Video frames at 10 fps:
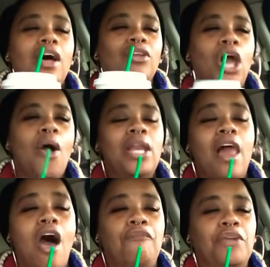Lori
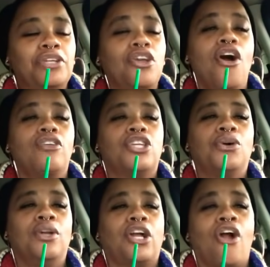Loughlin, your
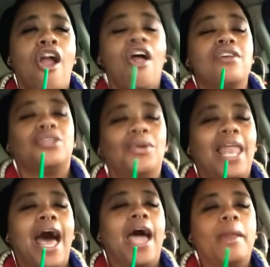two girls who
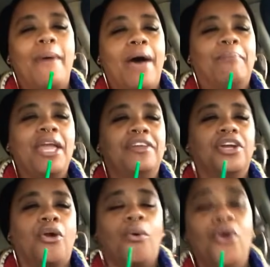lied about being
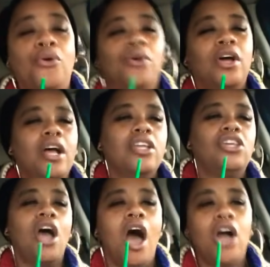in crew,
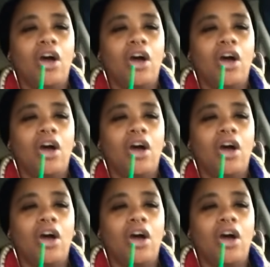y'all